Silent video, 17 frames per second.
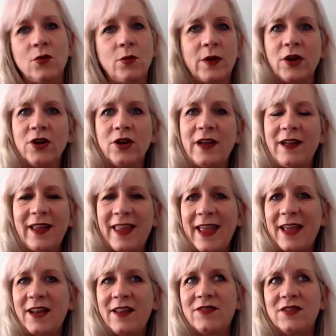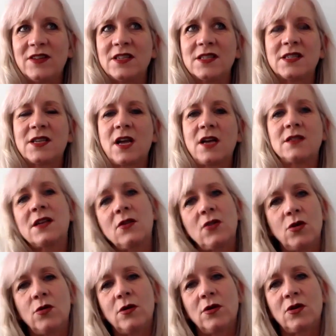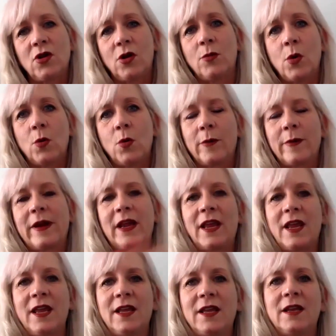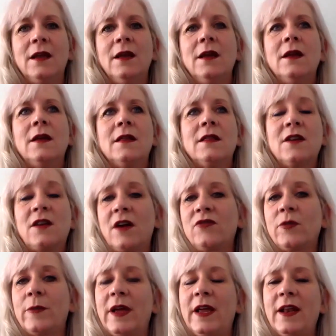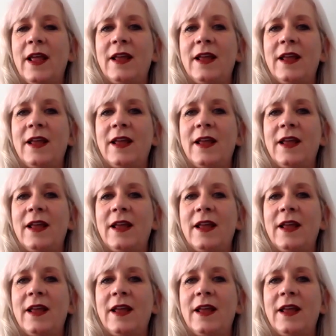We can't even discuss global warming in the government,